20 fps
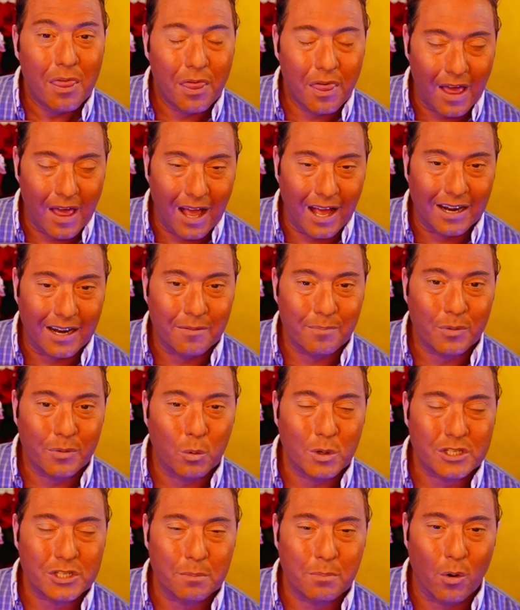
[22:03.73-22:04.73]
Then,
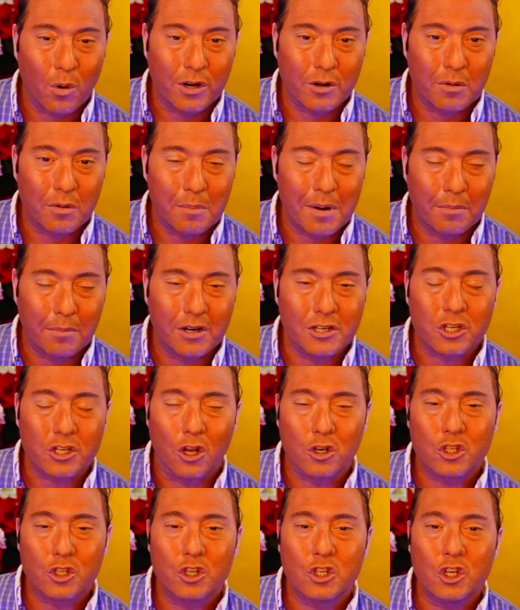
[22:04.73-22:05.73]
what's important to remember
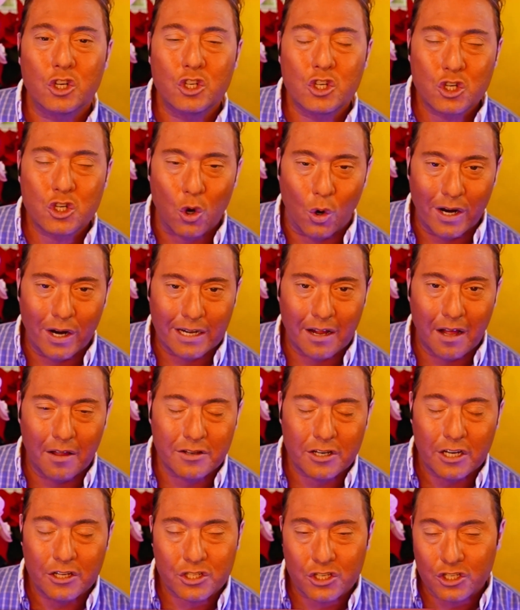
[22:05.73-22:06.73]
is also
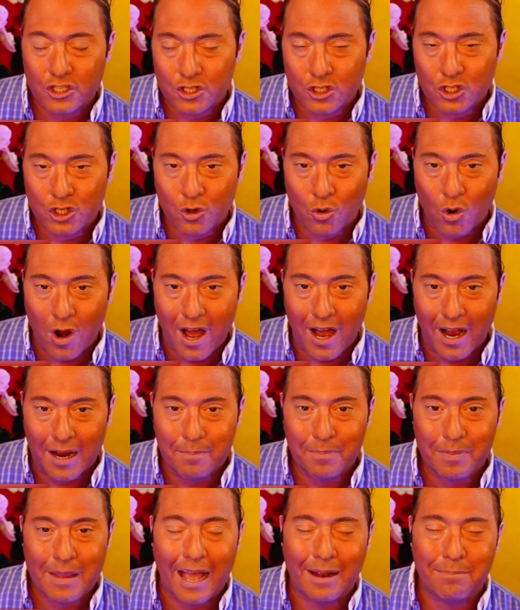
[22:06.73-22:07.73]
to
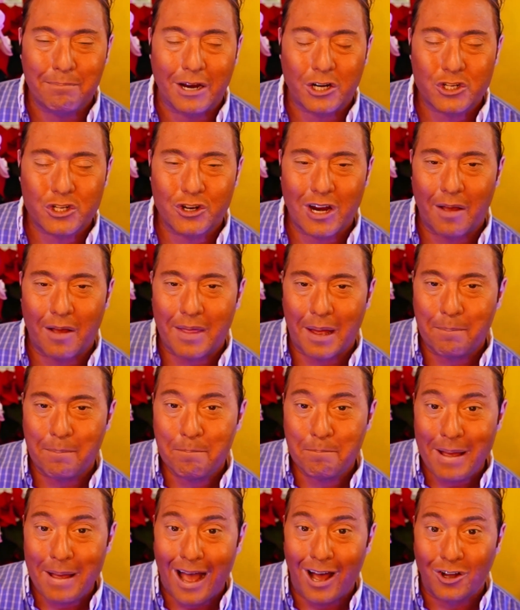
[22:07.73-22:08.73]
subscribe, and make sure you have
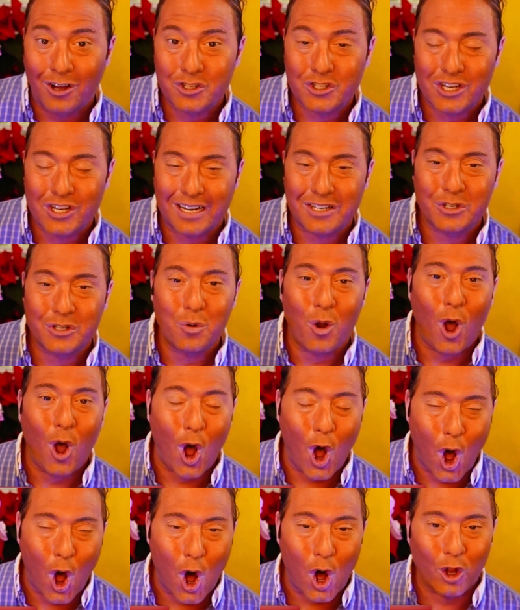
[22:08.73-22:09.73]
that bell set
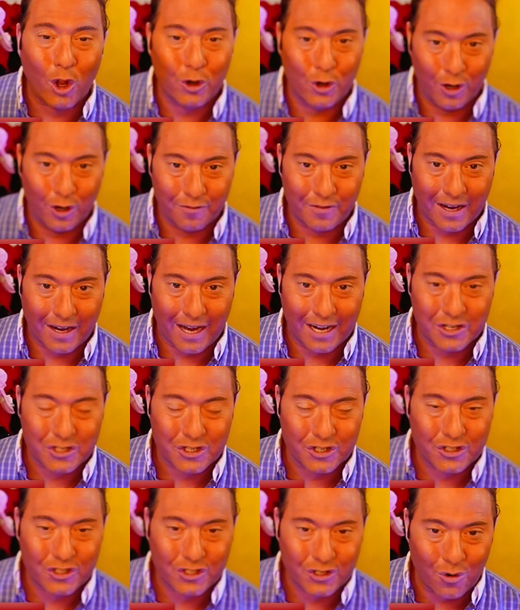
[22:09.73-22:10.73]
to all
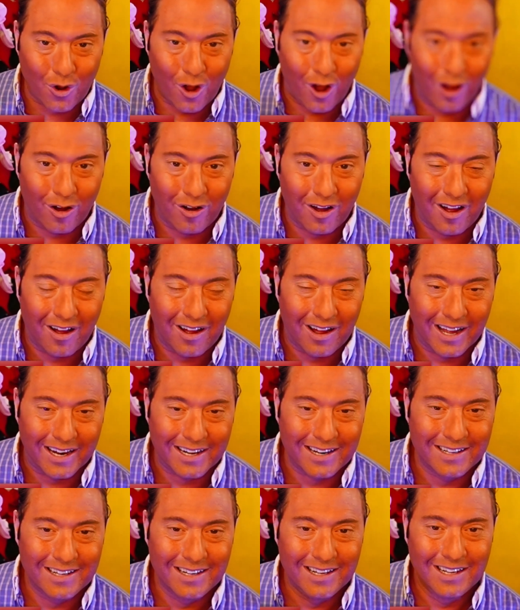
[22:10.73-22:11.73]
notifications, to all
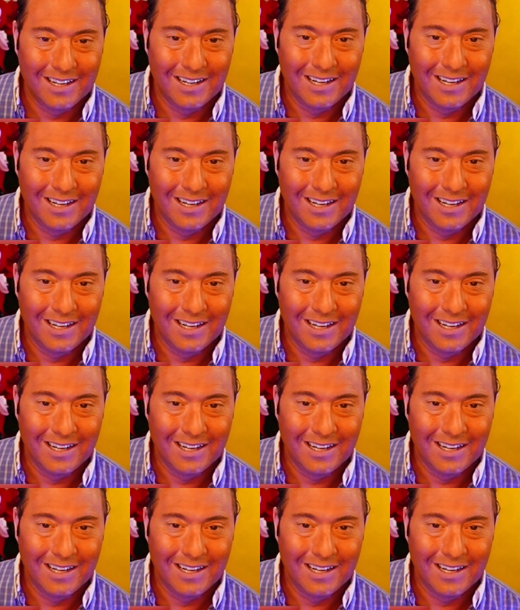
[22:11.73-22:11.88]
on.